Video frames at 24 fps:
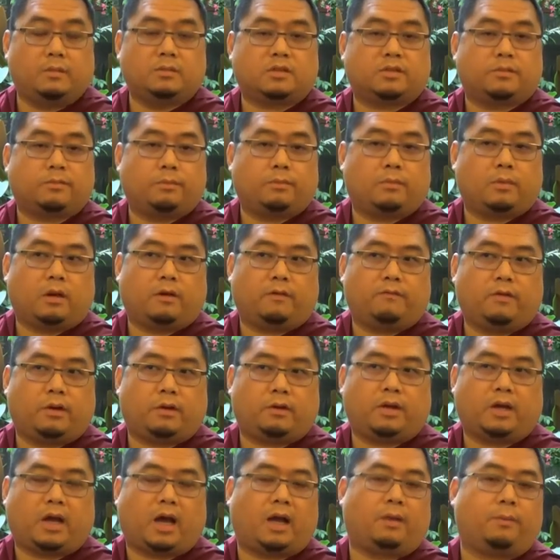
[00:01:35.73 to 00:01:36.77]
from a
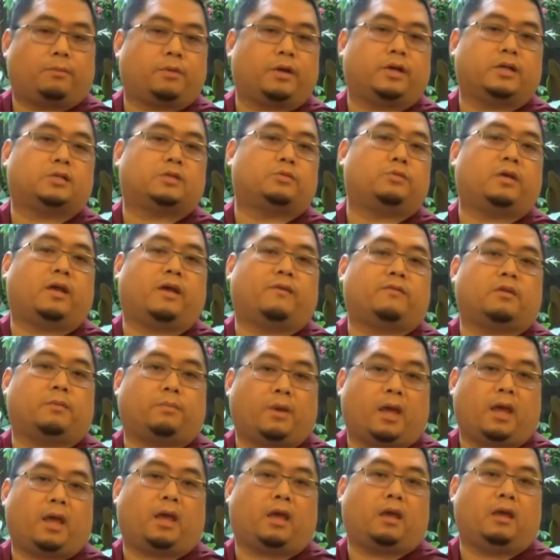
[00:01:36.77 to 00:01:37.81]
very high price we have to
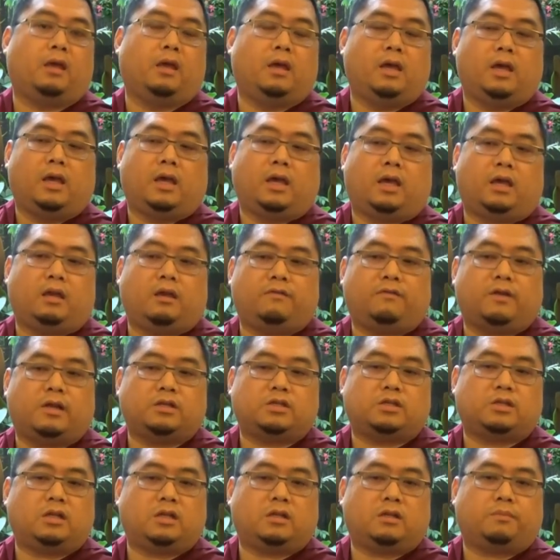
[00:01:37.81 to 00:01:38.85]
pay. And
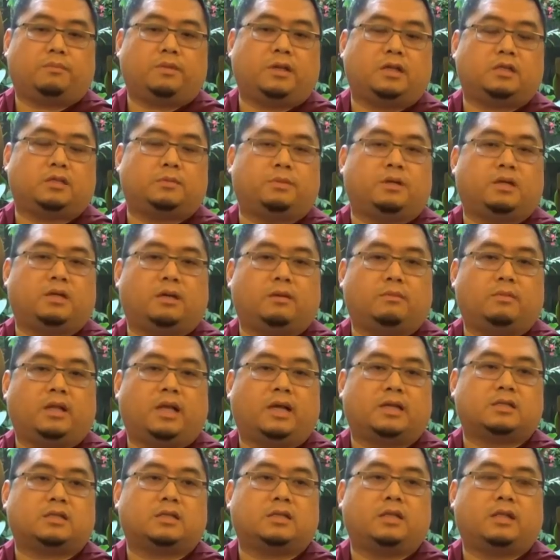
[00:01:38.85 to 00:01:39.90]
eventually the peaks become
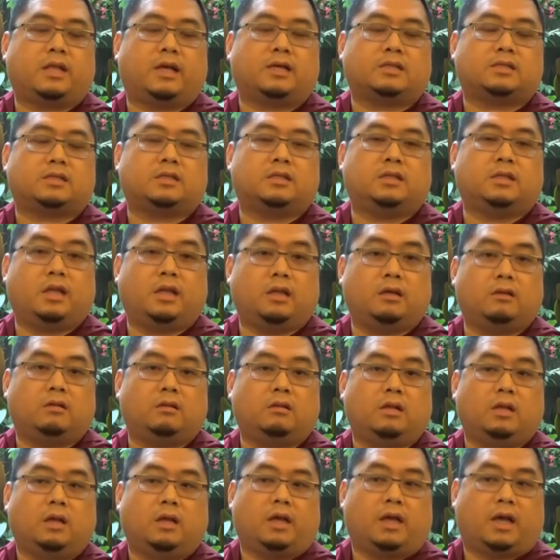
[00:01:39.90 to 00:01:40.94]
less and less and
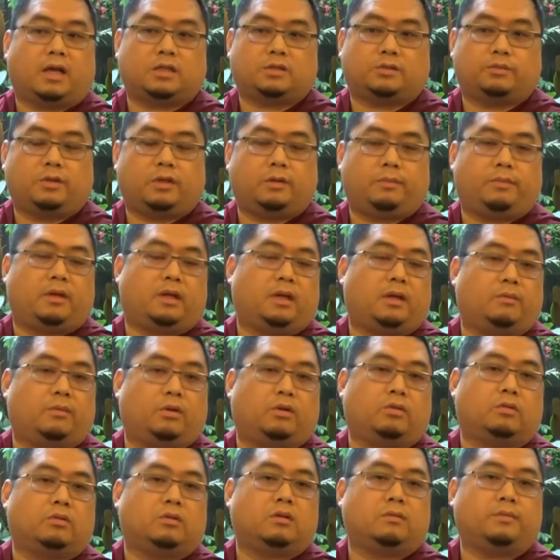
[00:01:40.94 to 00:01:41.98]
nil as we become
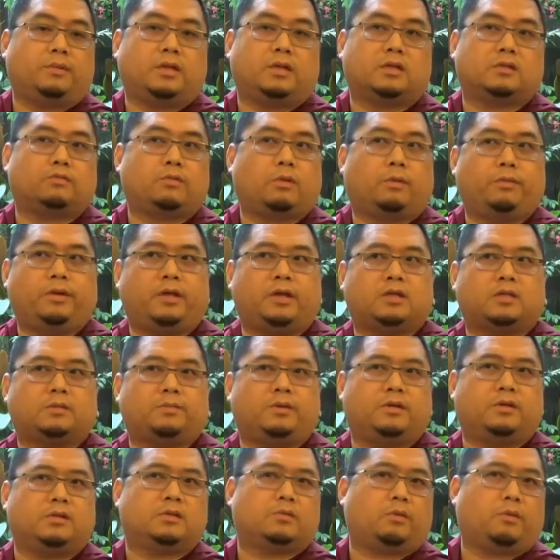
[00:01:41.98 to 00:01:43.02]
older, because what we
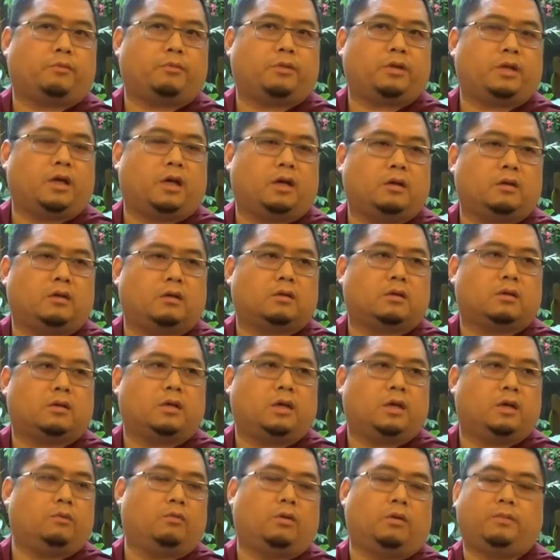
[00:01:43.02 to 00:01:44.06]
experience when we're
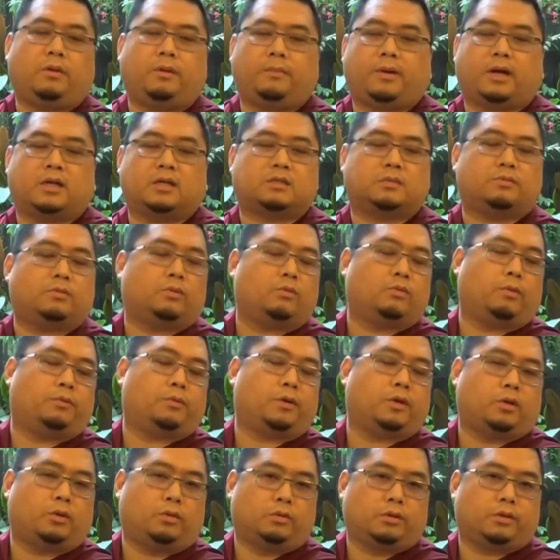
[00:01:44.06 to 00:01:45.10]
younger, it won't be possible when
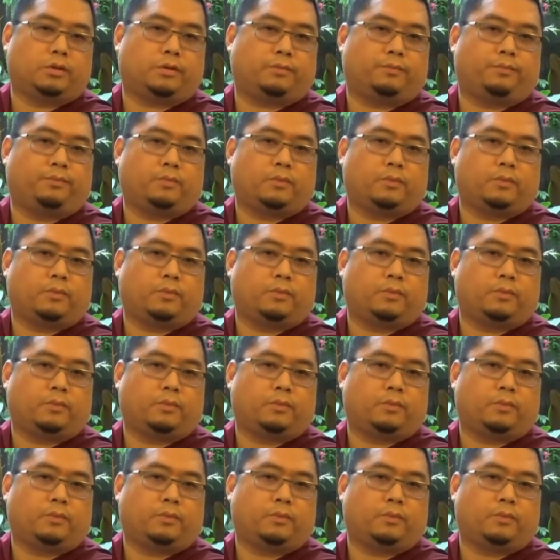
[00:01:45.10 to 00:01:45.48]
we're older.